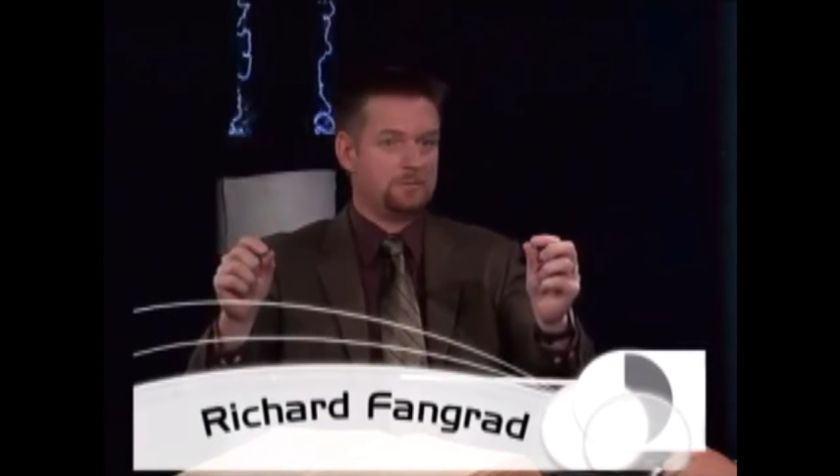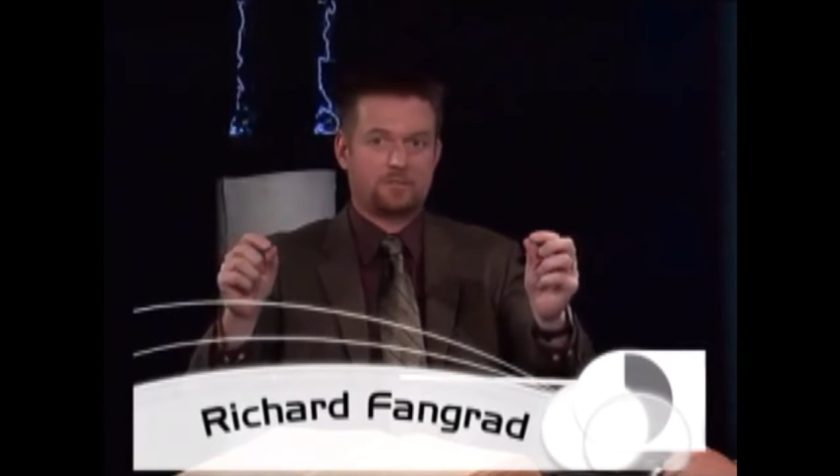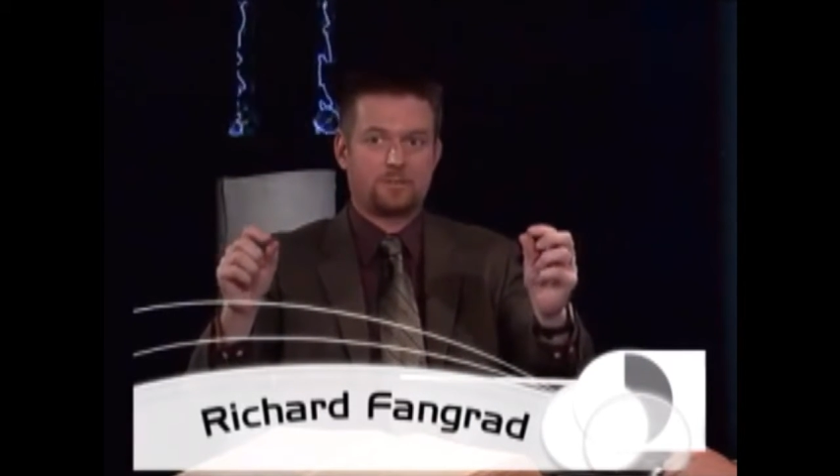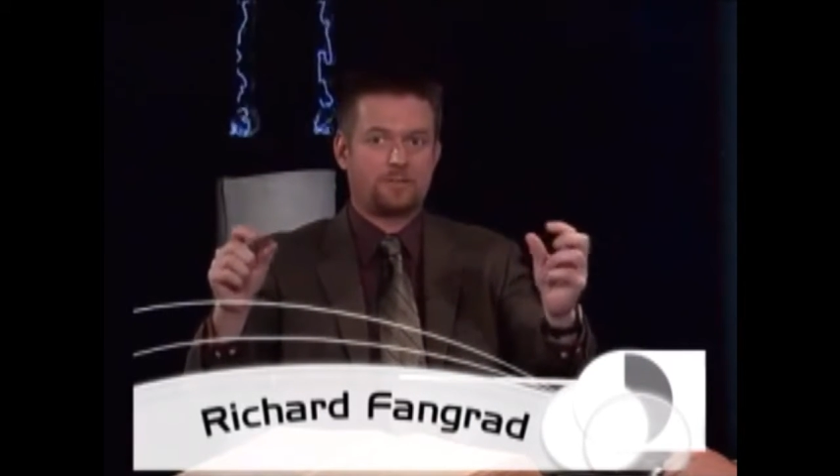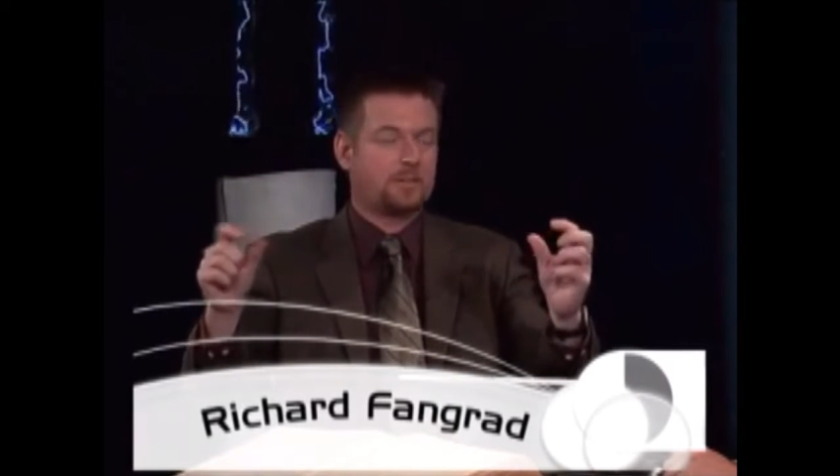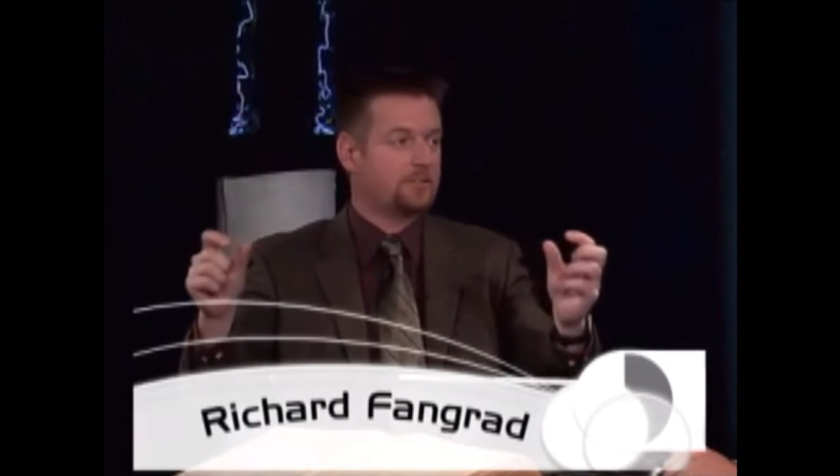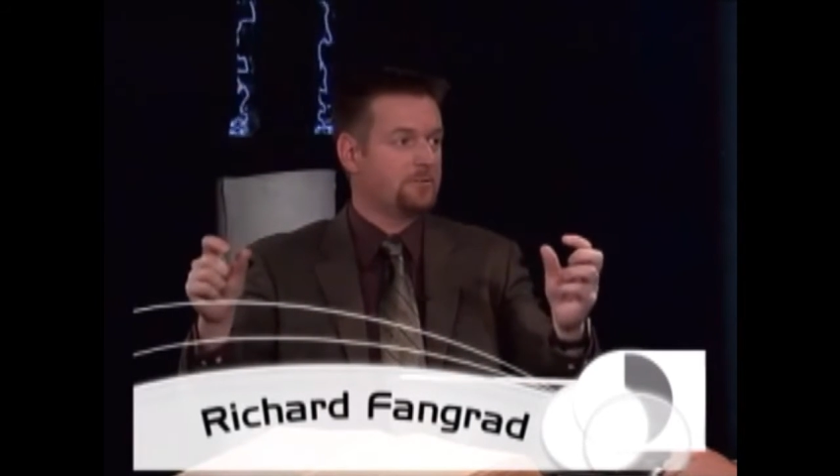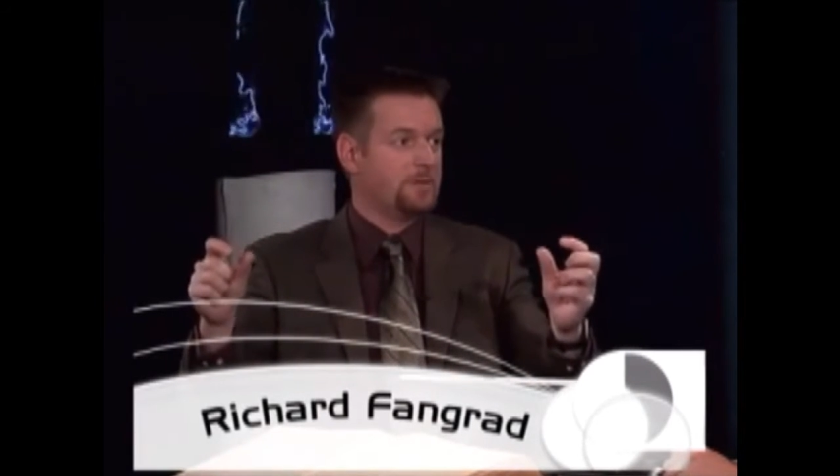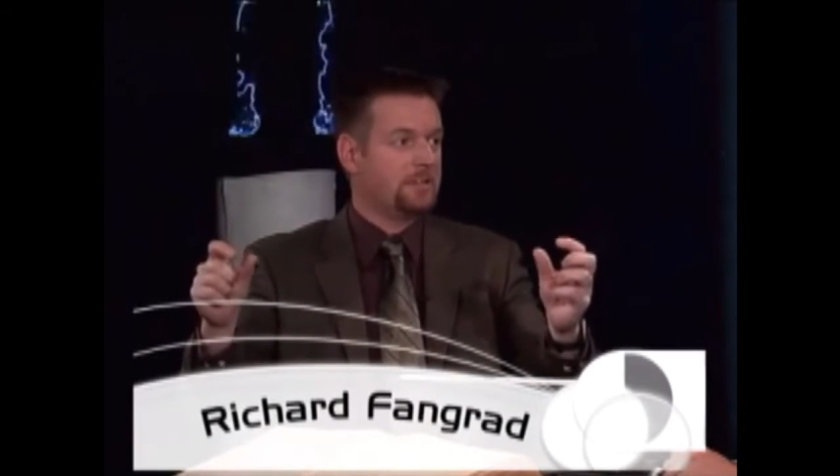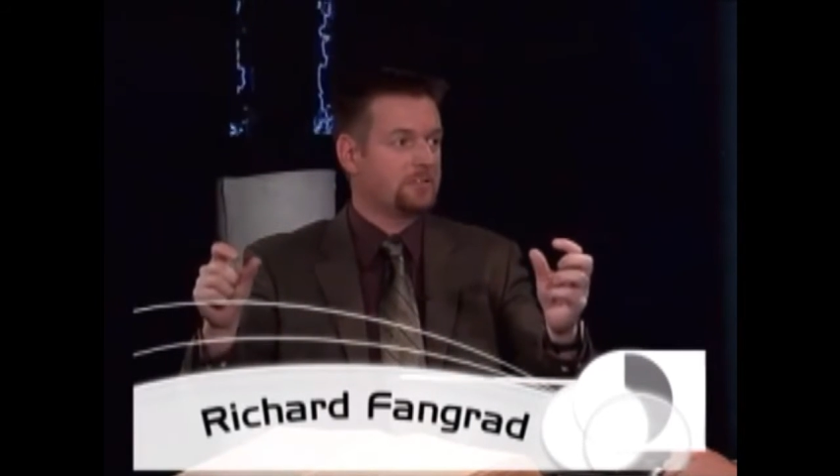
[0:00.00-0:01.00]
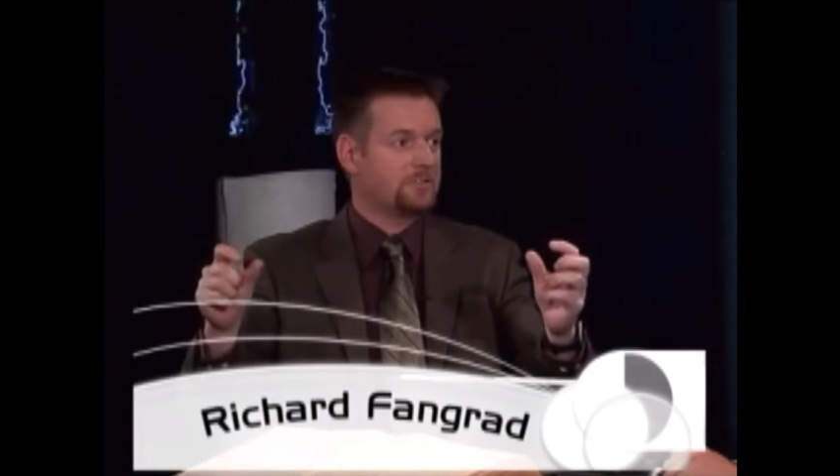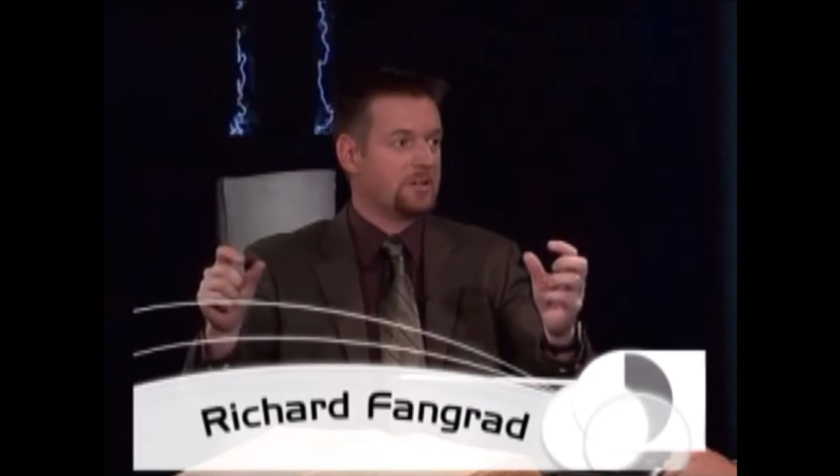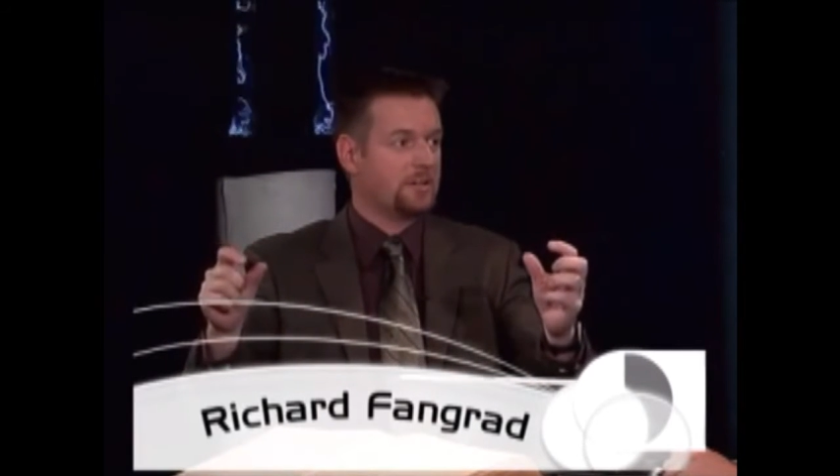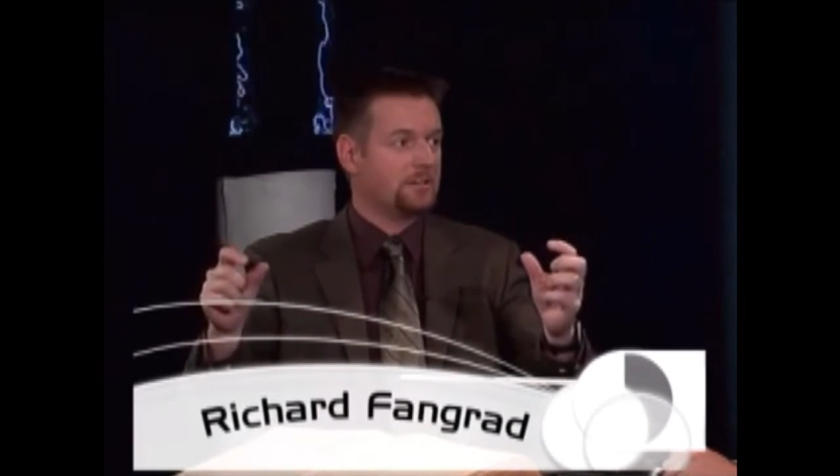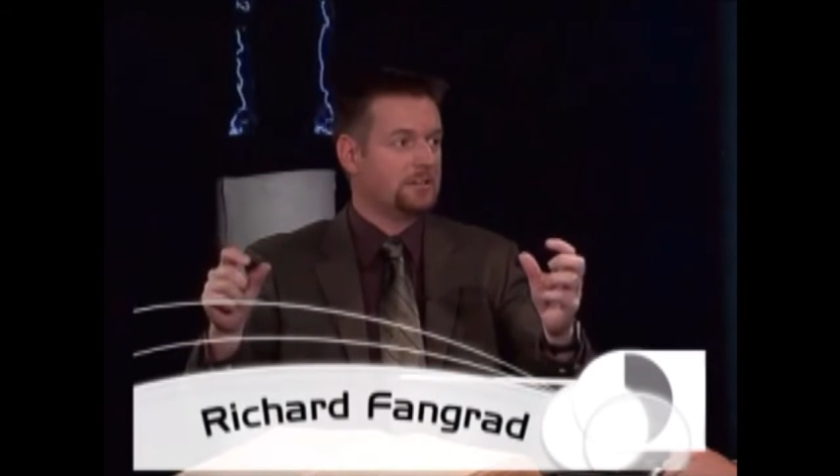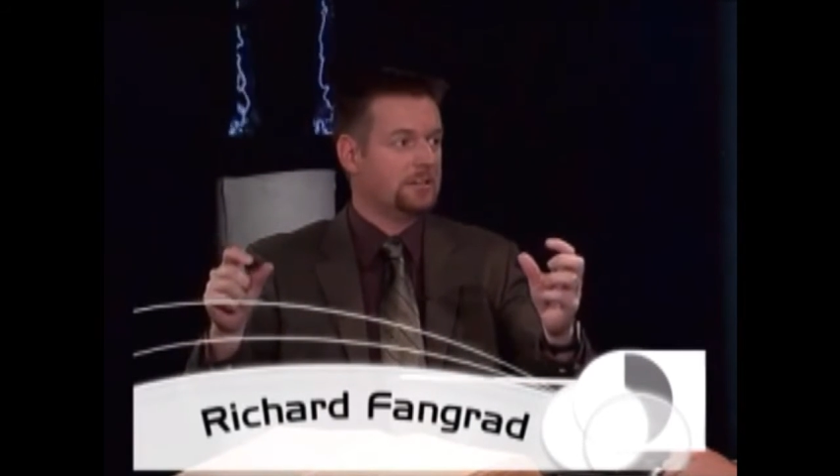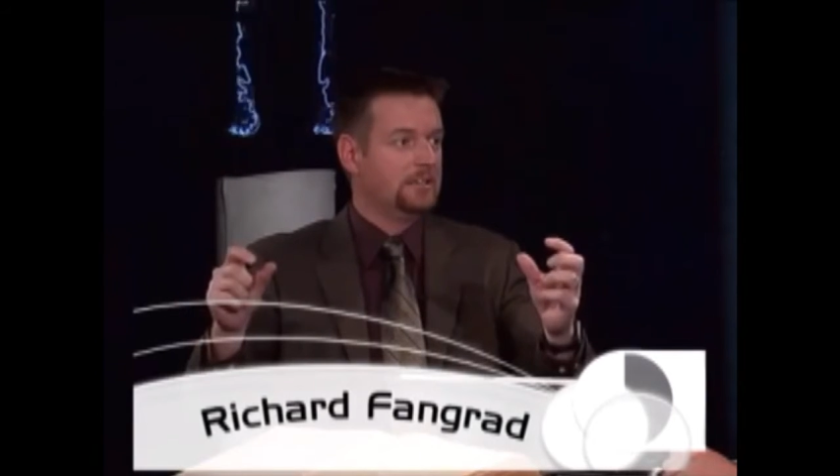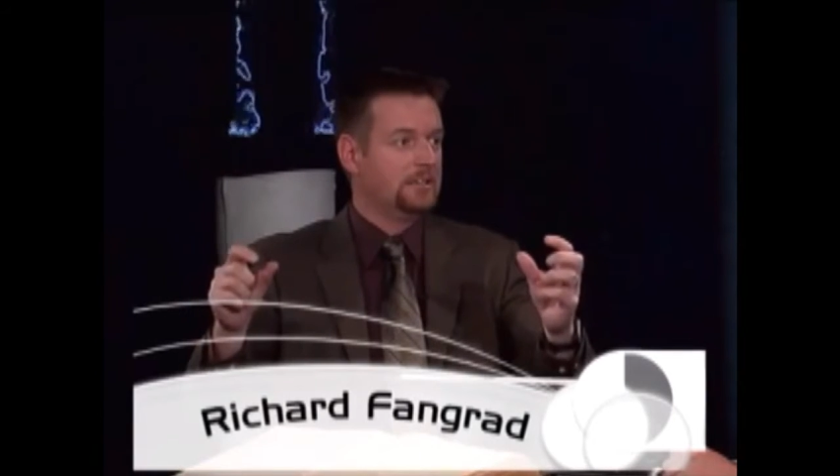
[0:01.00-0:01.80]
but the thicker you make the shell,